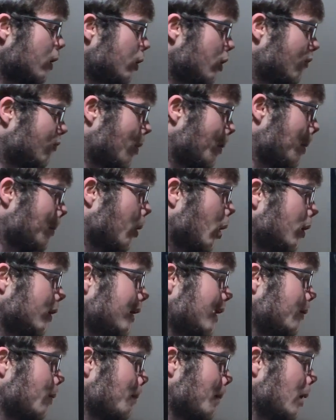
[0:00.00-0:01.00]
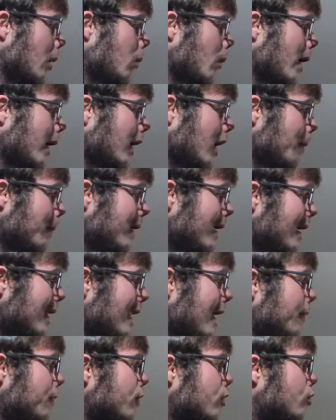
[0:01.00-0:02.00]
You have Remy Martin and Romello White coming
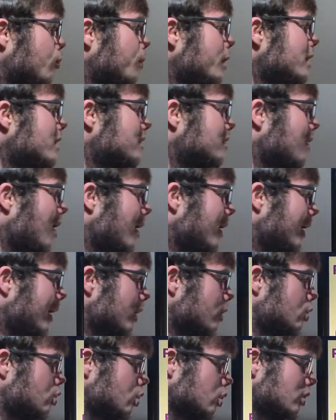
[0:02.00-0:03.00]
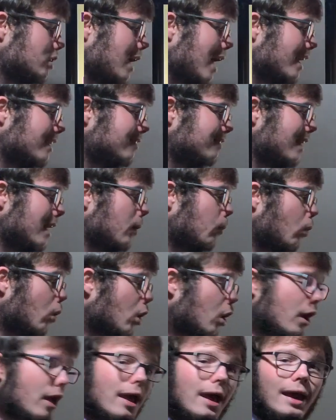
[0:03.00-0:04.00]
in, and the three slotting in just as they
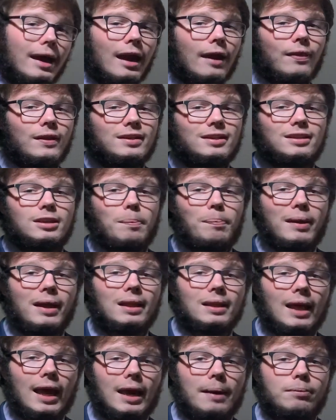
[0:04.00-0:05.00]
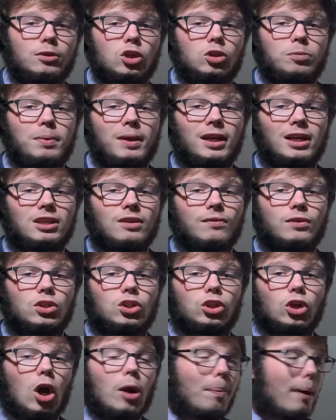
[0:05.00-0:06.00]
were. Now, this is a big lineup just because of the
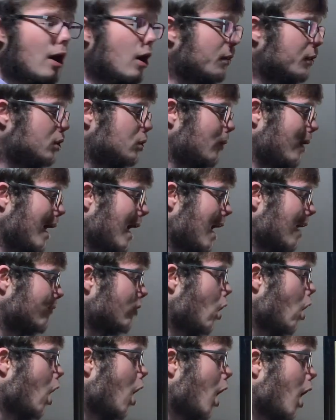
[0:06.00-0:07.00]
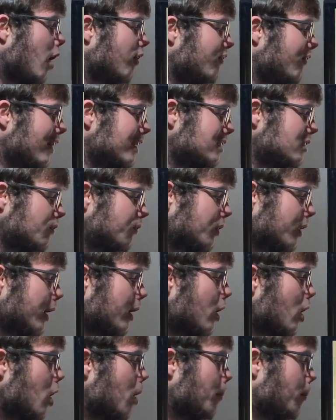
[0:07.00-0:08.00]
star power that you have offensively.